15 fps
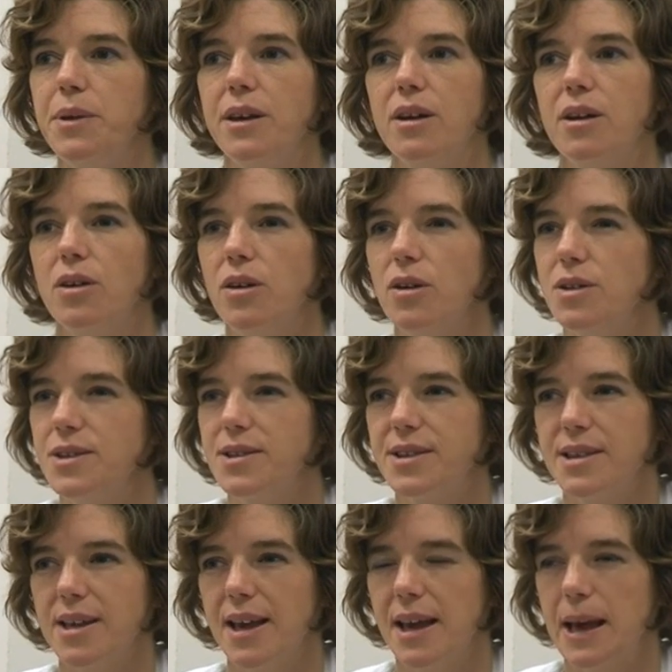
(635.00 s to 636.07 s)

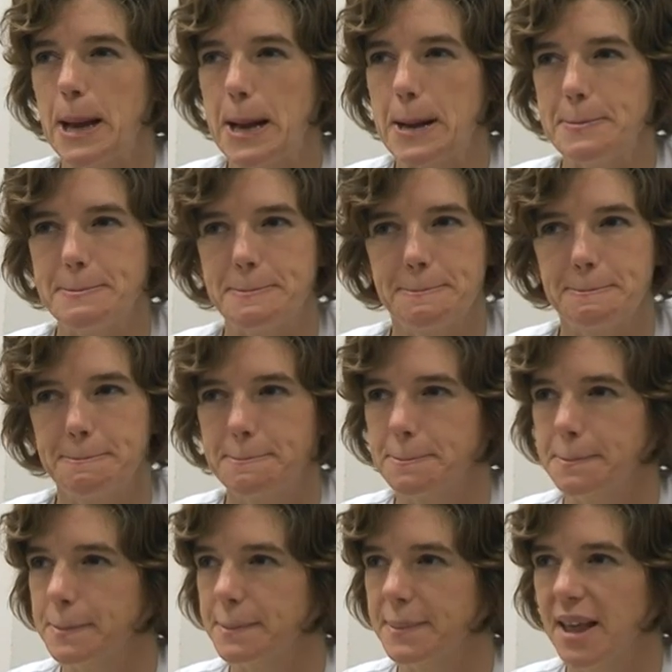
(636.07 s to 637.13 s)
because um,
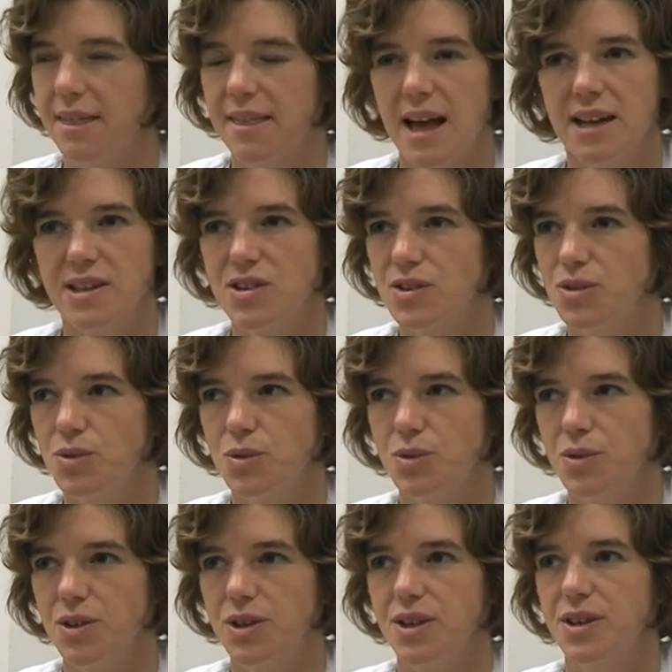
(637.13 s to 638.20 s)
thanks to
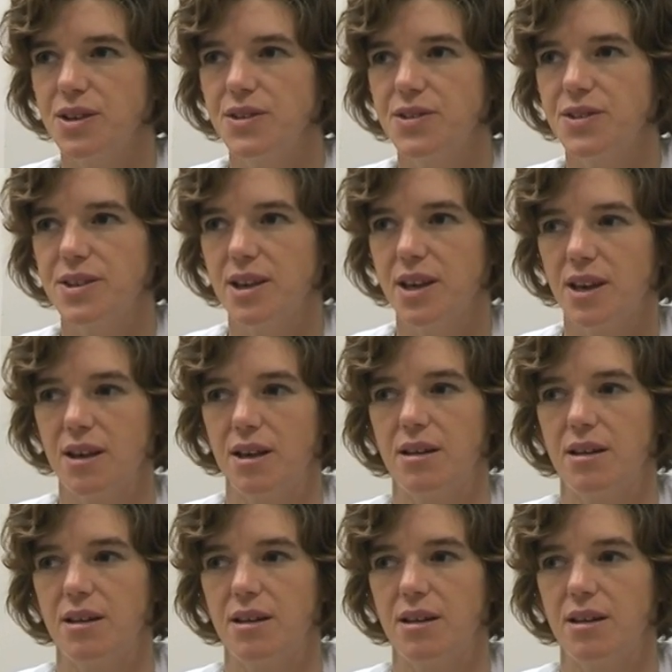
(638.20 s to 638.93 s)
these uh,